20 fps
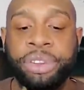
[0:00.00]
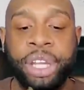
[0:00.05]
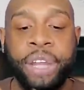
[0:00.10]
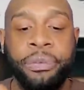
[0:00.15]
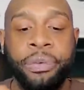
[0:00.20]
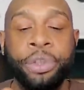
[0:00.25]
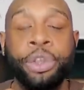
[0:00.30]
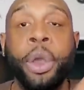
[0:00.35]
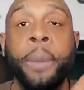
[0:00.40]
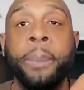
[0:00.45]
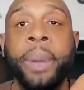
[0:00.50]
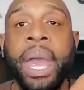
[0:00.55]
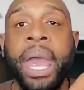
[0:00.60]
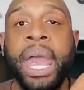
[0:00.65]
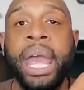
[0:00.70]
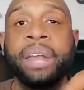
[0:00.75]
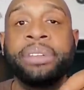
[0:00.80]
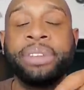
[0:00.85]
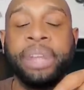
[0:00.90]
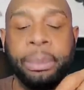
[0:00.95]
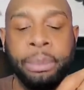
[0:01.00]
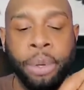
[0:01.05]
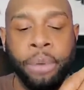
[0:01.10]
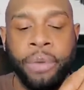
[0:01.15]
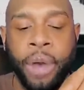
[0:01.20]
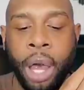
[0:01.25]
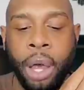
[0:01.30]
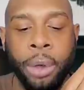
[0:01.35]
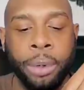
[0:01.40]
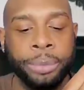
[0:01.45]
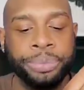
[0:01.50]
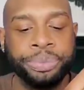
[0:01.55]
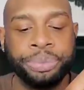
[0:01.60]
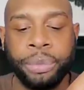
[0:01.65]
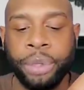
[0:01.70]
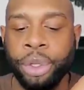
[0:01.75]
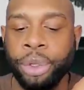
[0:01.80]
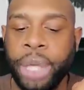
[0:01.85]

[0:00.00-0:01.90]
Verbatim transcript: yourself for your past and move on.